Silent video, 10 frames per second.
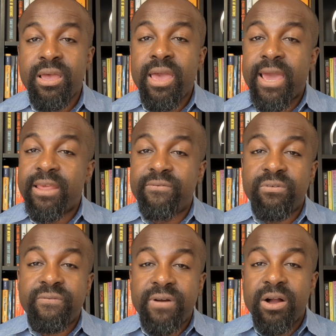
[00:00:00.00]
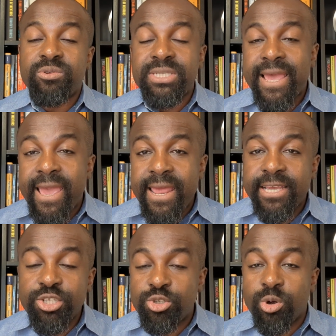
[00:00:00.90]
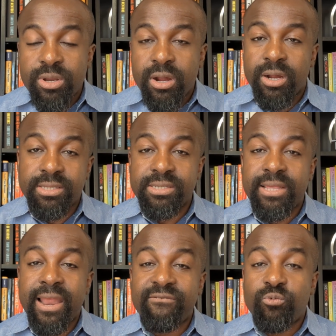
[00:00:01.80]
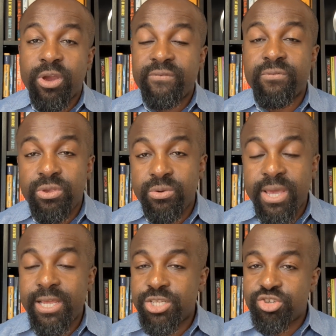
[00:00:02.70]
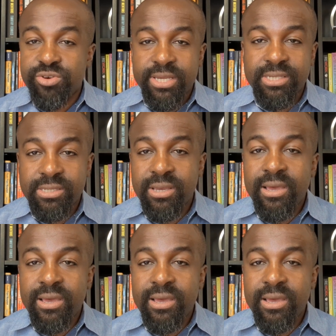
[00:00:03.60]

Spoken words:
And if you found any shortcuts that have worked for you, any tricks